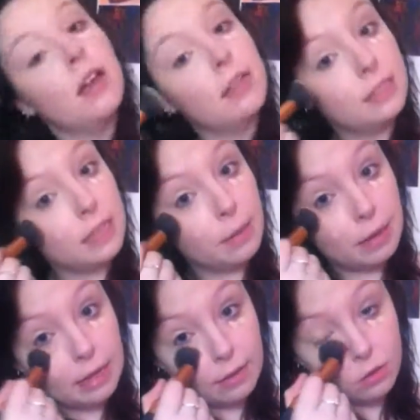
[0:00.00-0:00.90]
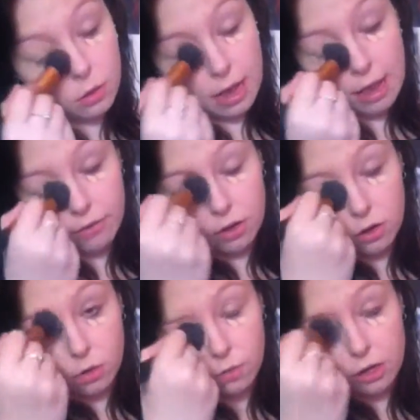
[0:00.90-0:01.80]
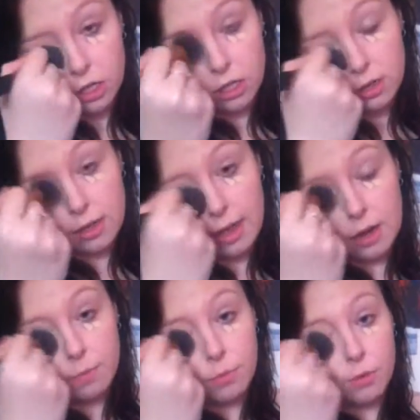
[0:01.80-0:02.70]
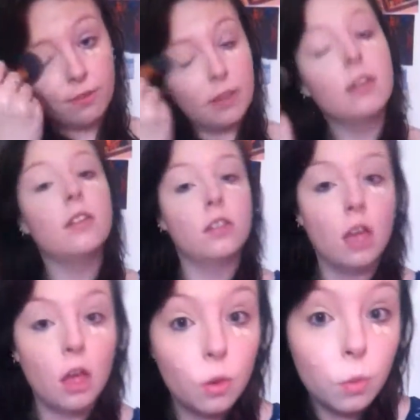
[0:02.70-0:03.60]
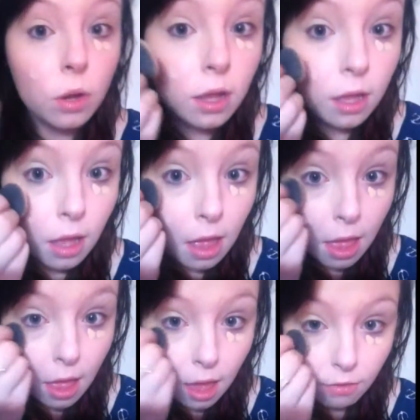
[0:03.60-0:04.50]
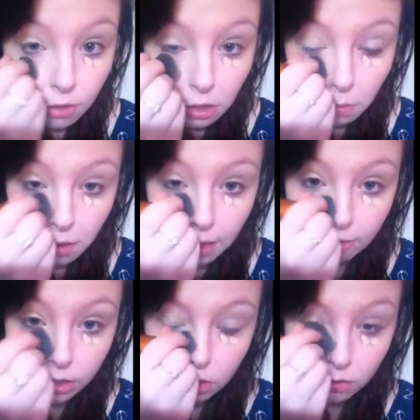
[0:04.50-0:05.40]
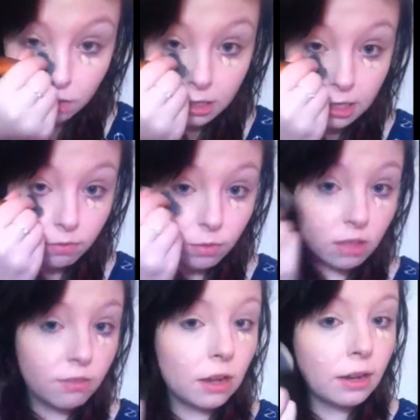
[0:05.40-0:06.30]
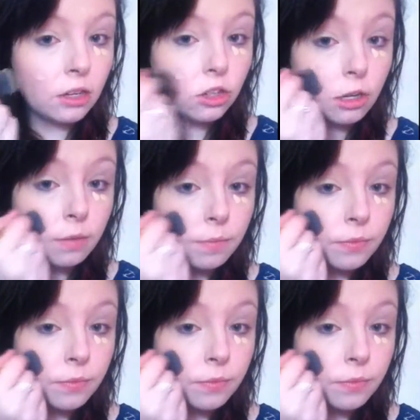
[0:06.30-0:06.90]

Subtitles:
And stippling gives you a heavier coverage than buffing, so if you do want a heavier coverage even with your foundation,